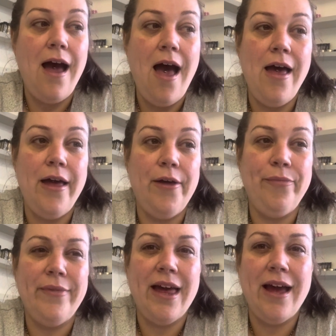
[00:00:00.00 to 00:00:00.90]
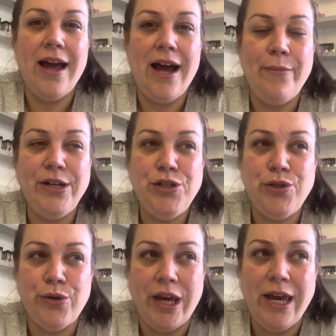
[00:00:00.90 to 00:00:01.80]
I'm
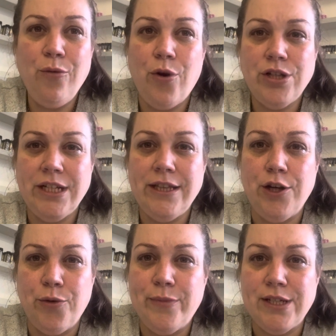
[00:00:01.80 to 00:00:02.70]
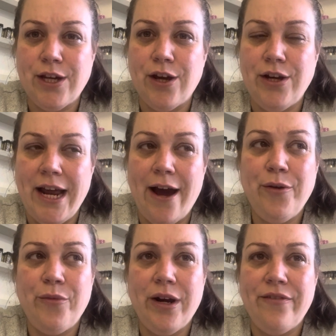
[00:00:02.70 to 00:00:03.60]
enjoying watching the numbers go down,
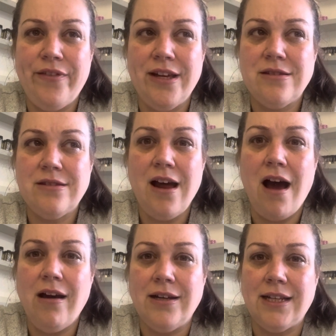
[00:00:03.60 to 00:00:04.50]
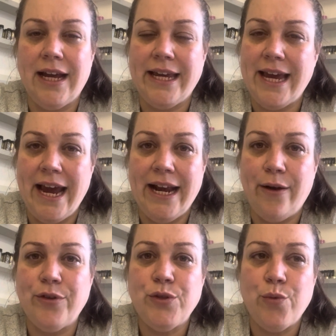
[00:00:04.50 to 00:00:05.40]
and when I first started like getting
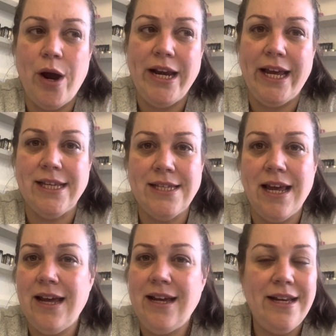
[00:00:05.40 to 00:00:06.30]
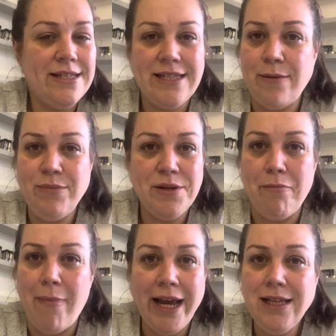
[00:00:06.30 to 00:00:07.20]
out of the 20s, sent
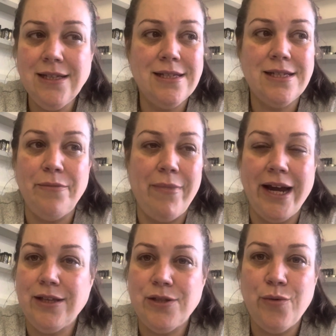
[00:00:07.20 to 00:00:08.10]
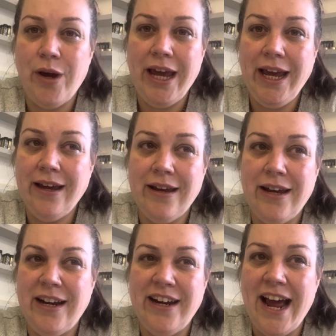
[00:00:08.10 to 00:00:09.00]
miles and miles away,
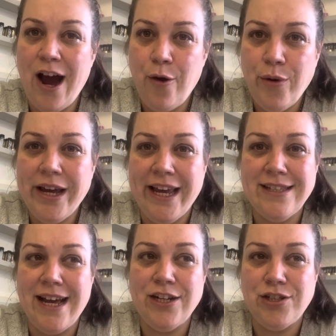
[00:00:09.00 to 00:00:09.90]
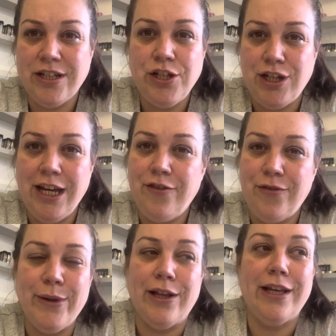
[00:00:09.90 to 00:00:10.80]
and now it's actually
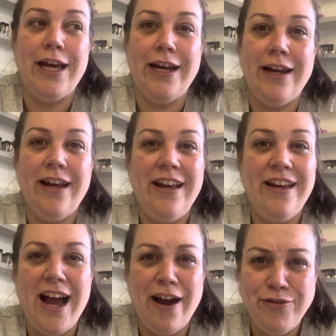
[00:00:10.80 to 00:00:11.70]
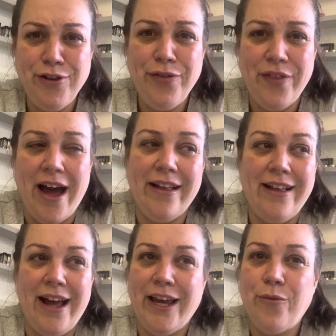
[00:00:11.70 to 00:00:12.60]
achievable. And I've done that
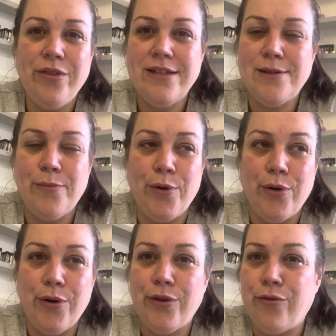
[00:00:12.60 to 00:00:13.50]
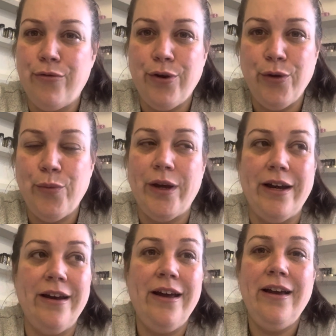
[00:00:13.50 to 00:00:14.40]
like with the support of the group
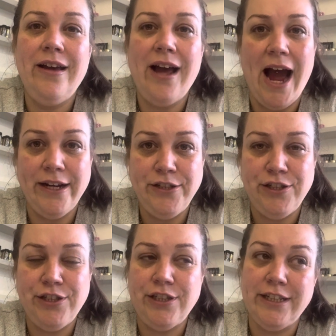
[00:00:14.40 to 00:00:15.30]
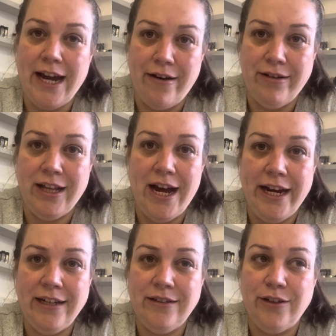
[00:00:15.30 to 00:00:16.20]
and Ange and
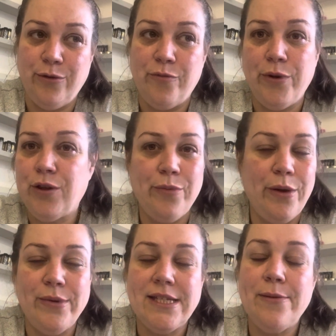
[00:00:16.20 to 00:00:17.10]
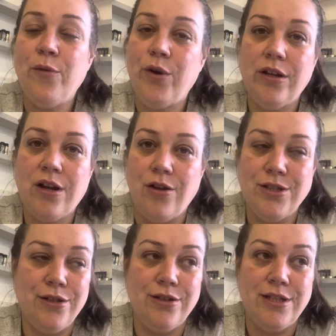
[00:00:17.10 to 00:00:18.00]
Caroline, who have both been the Slimming World
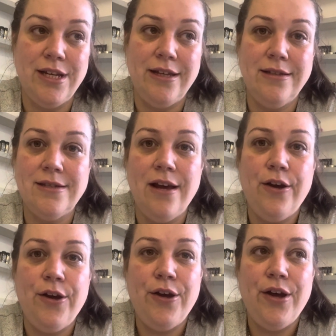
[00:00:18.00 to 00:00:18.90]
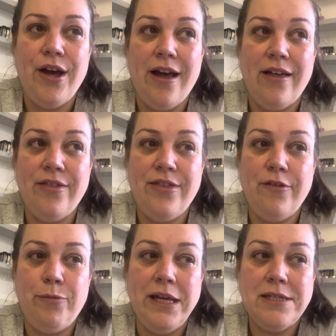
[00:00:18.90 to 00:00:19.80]
consultants.
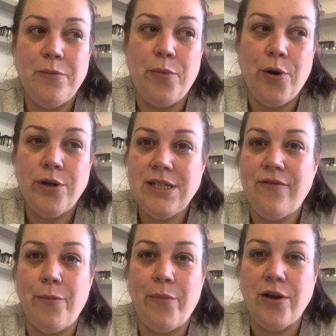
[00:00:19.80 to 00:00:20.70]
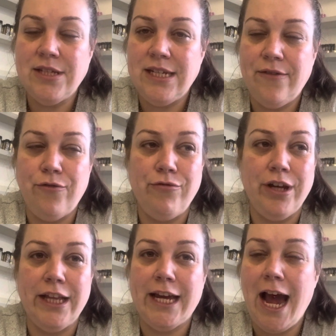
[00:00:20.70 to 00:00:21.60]
They've been supportive and positive and
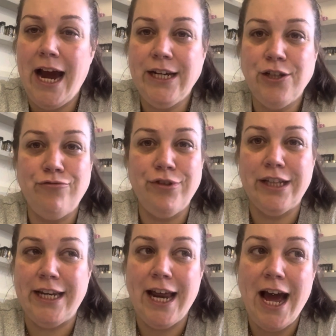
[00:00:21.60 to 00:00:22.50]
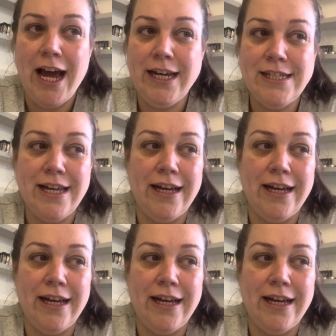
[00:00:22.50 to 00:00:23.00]
really kind and really nice.